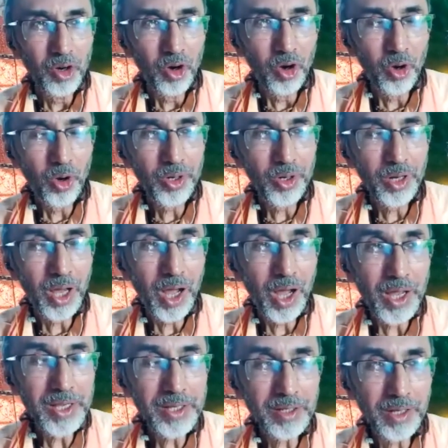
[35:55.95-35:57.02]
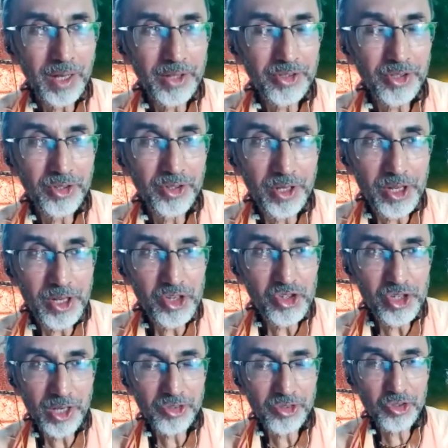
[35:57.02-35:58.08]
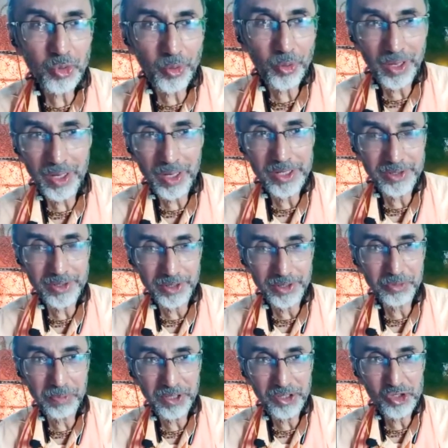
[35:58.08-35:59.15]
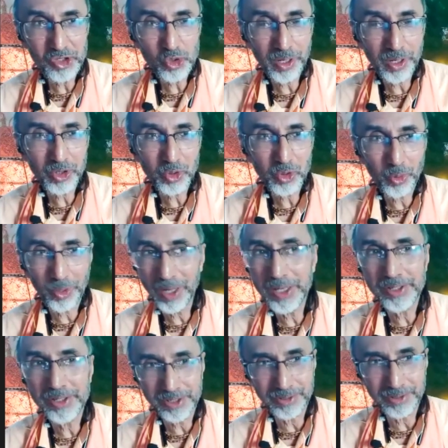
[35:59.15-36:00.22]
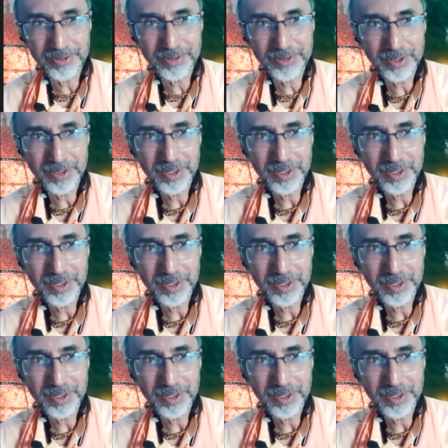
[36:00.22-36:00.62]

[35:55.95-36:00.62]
all high class religious qualities, spiritual qualities,